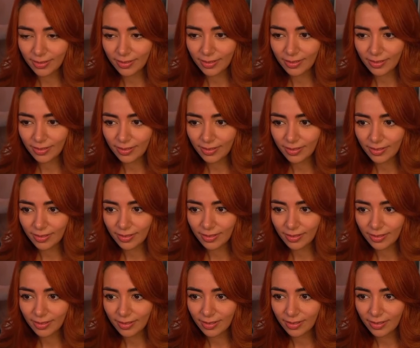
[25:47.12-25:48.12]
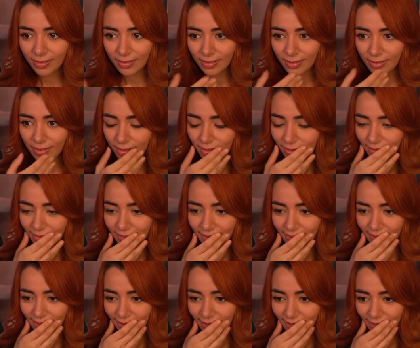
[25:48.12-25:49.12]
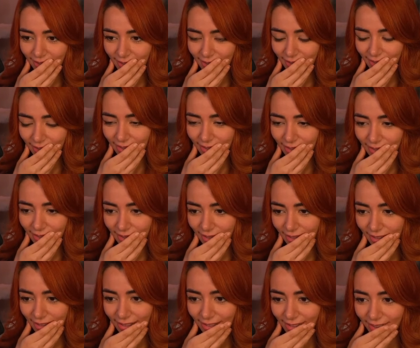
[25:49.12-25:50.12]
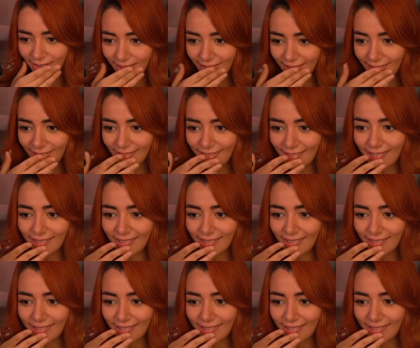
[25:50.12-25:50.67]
(silence)